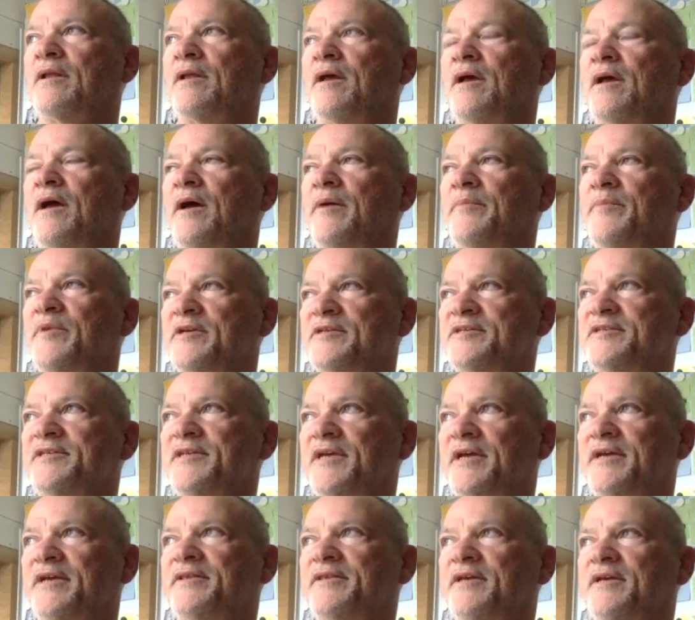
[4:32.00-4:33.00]
I must
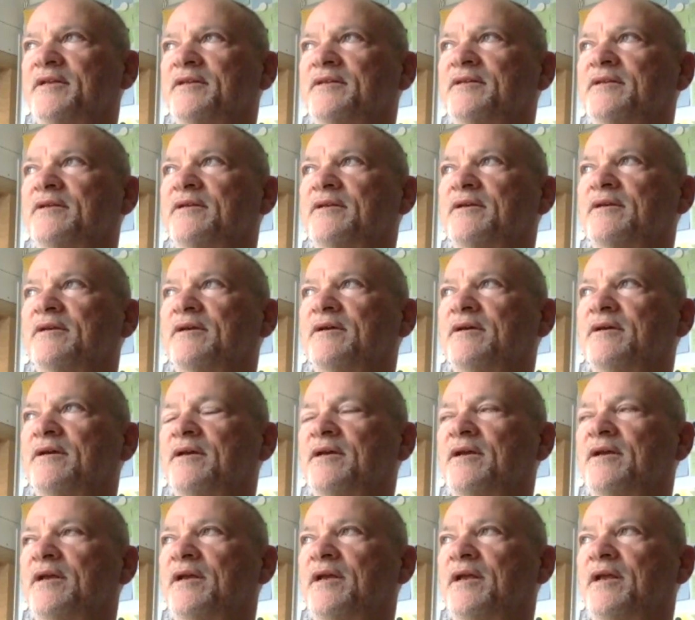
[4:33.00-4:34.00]
say that
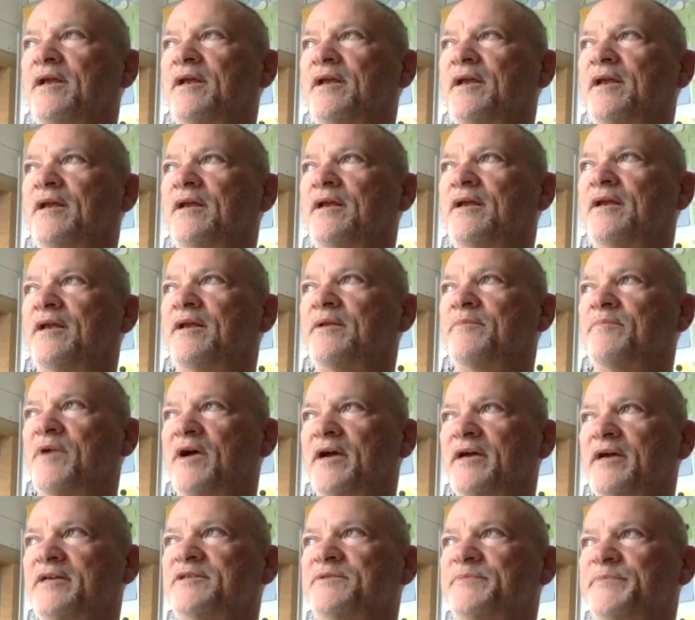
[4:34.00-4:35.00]
in
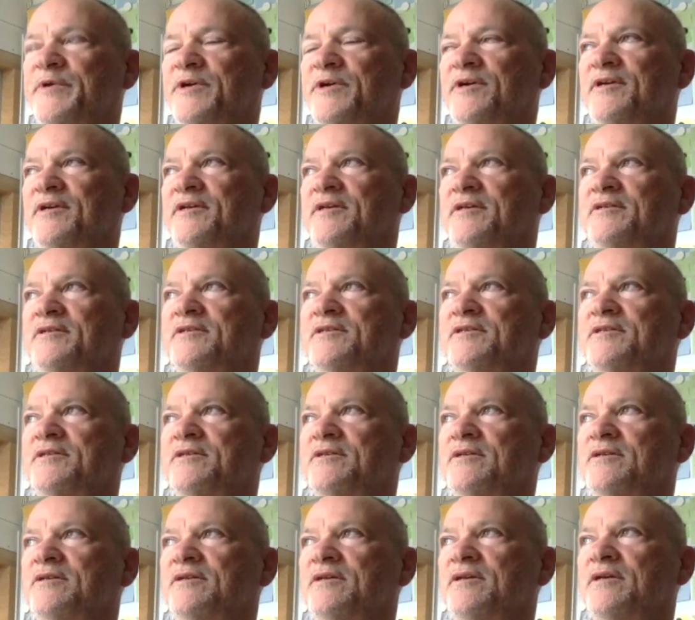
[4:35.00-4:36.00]
my experience,